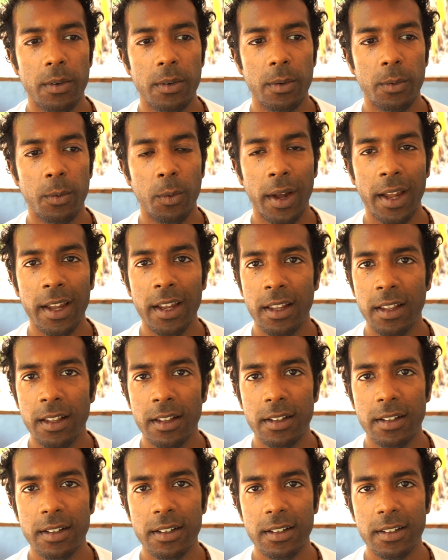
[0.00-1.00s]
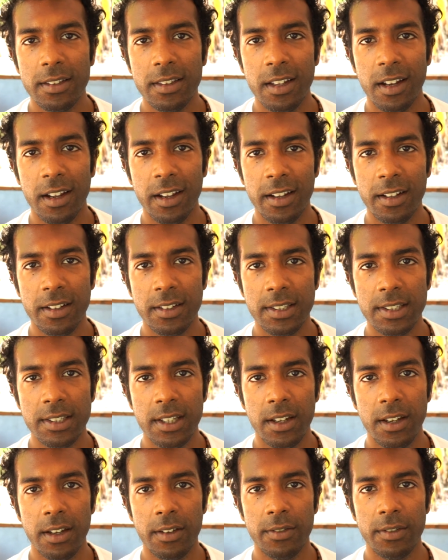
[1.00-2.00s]
way that I can
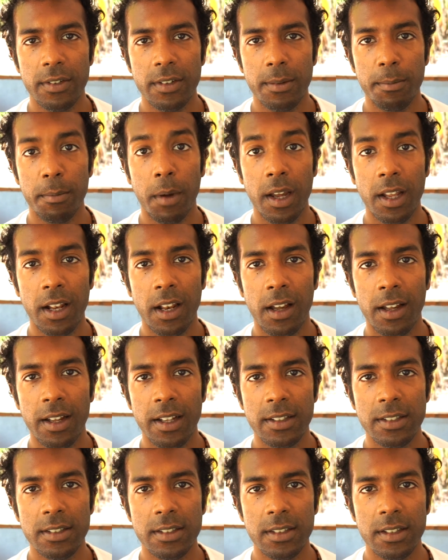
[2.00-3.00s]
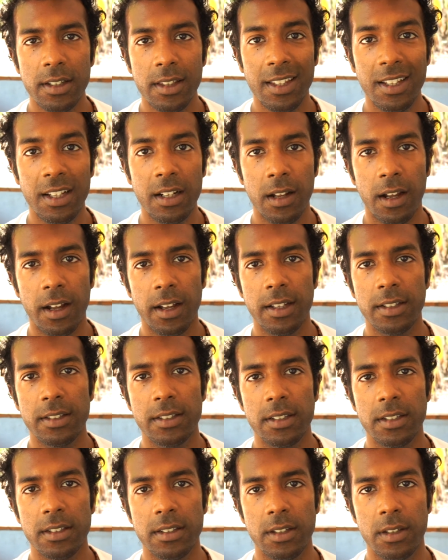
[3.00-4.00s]
serve my light, the light,
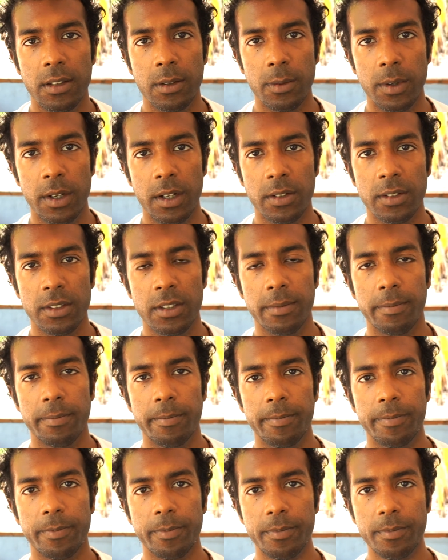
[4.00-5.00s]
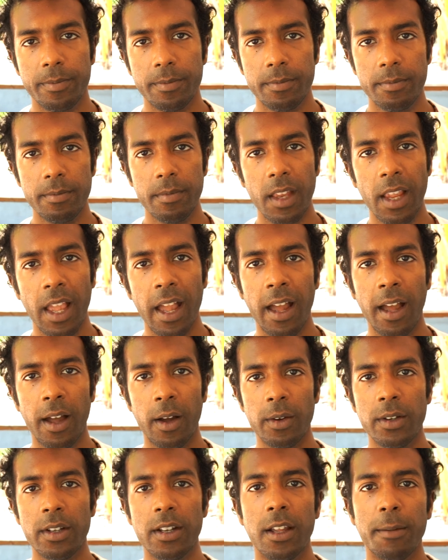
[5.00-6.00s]
to the world? How
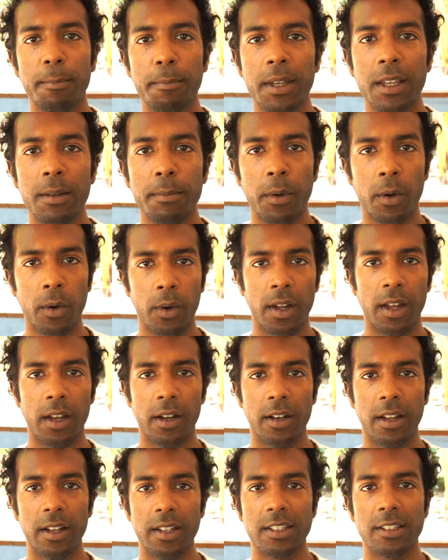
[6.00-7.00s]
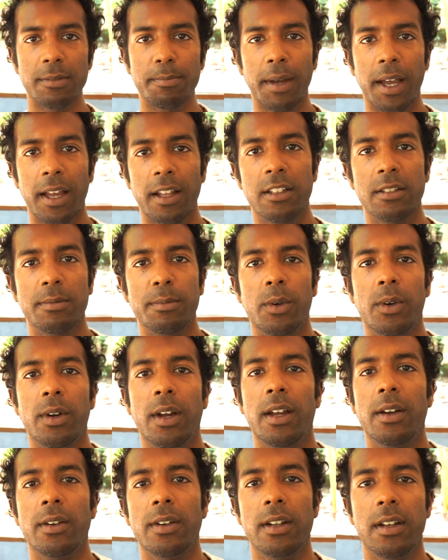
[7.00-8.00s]
can I be more? How can I expand more?
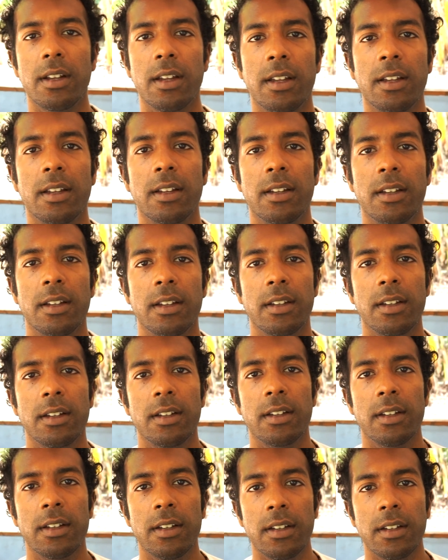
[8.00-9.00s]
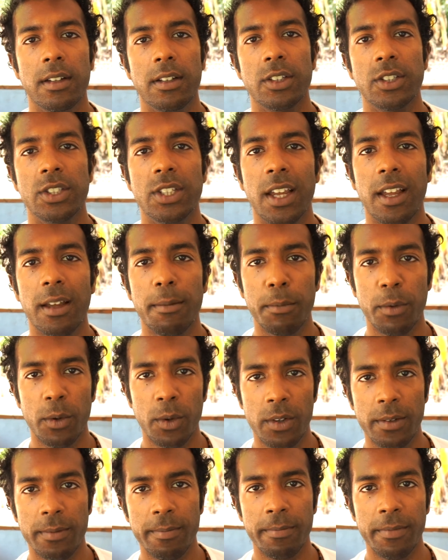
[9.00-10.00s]
How can I share more?
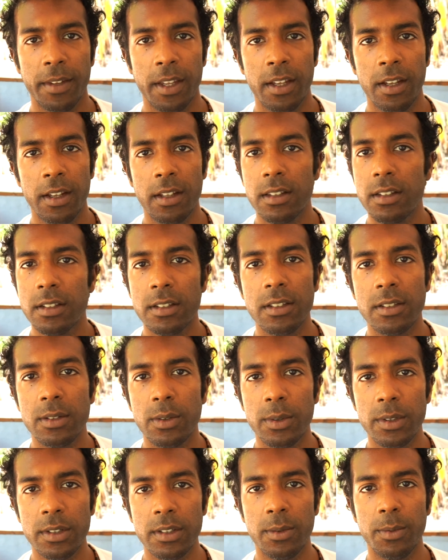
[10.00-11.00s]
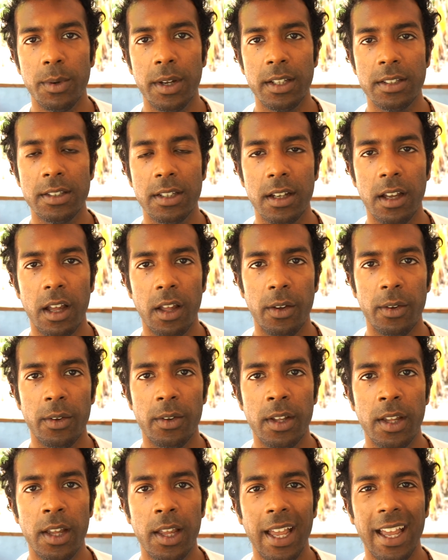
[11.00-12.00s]
This is always the way to go.
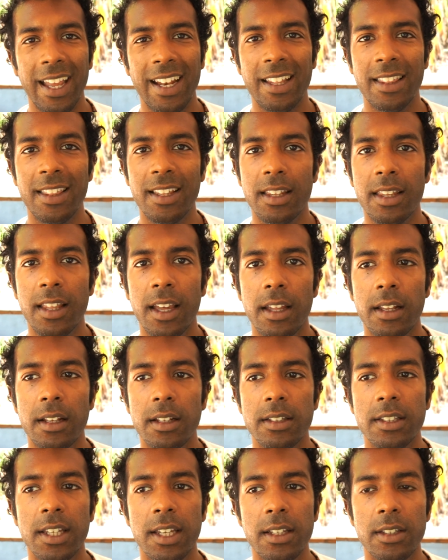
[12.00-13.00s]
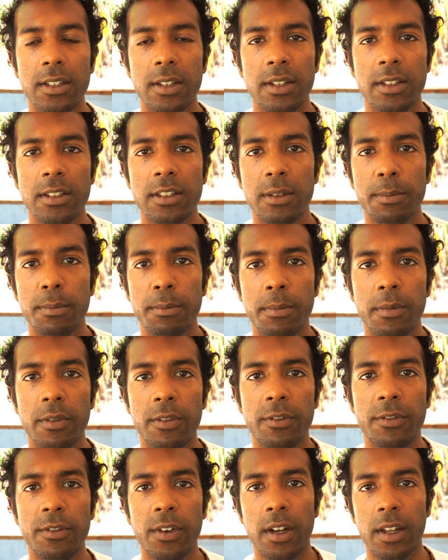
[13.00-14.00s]
Anything that takes you into
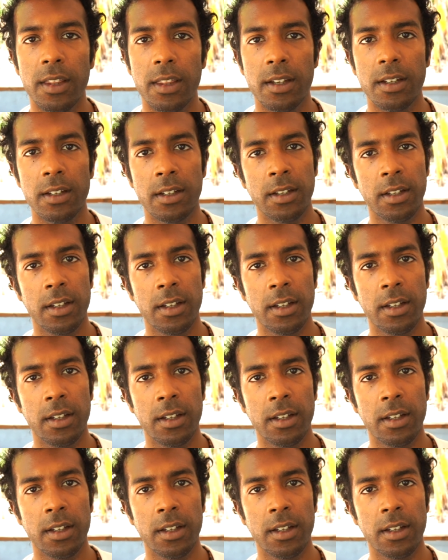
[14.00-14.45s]
further